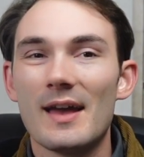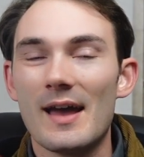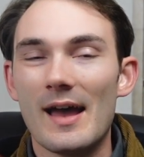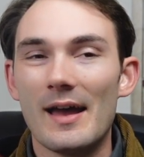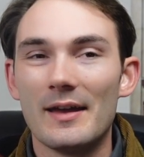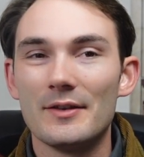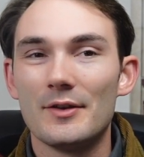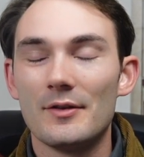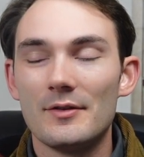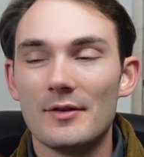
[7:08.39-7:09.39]
Uh,
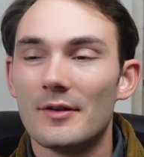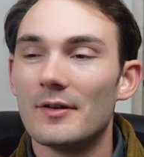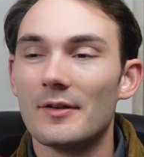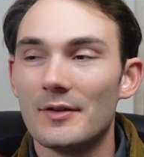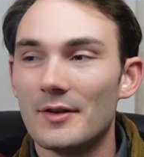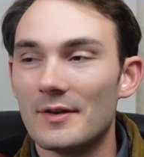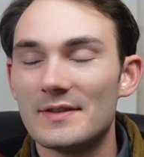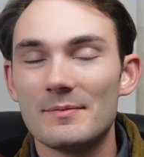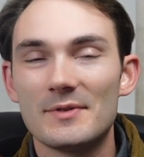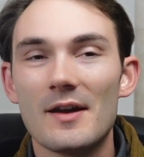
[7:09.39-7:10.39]
you, are you're, you're in
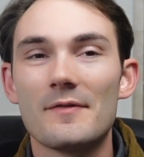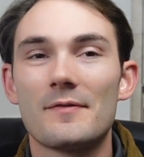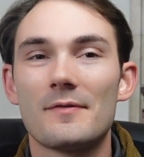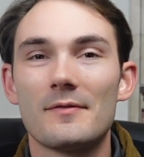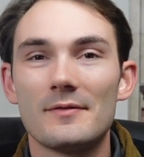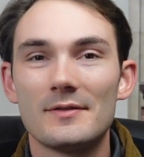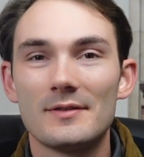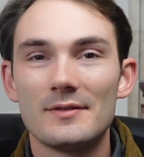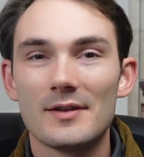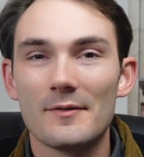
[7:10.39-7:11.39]
some tough
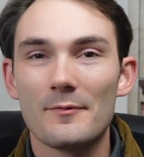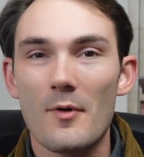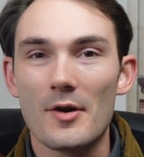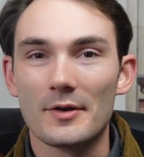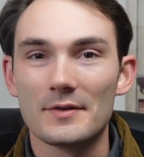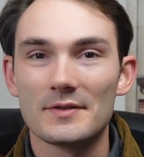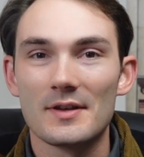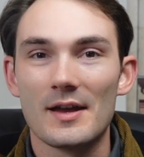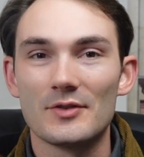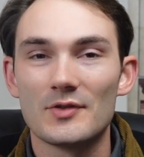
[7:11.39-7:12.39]
tough waters
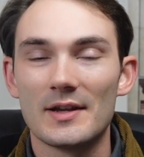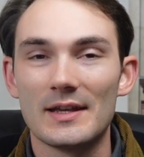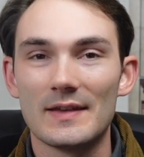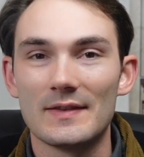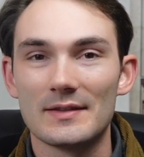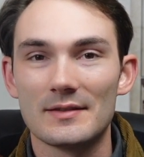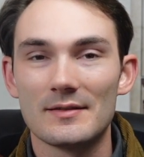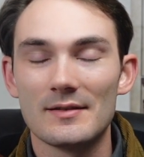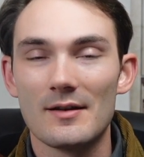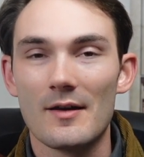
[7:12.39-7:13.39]
uh, trying to get
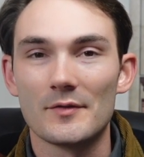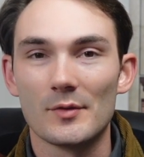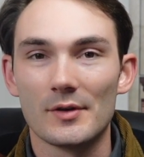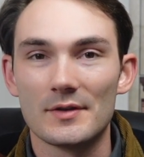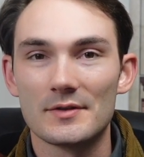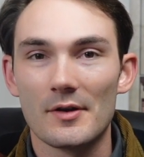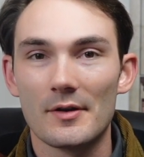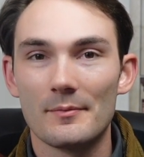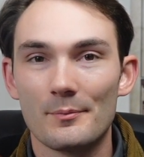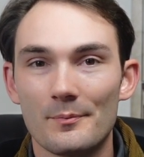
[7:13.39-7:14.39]
this off to a good start.